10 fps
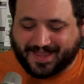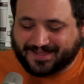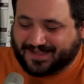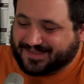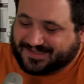
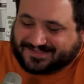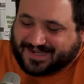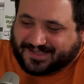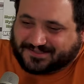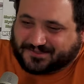I like I
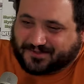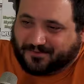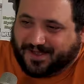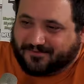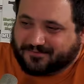said, I took a
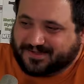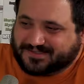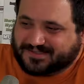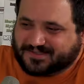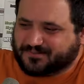while for me
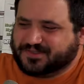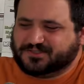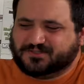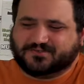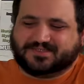to see this. When
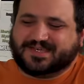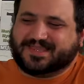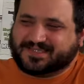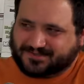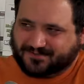did you see
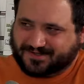this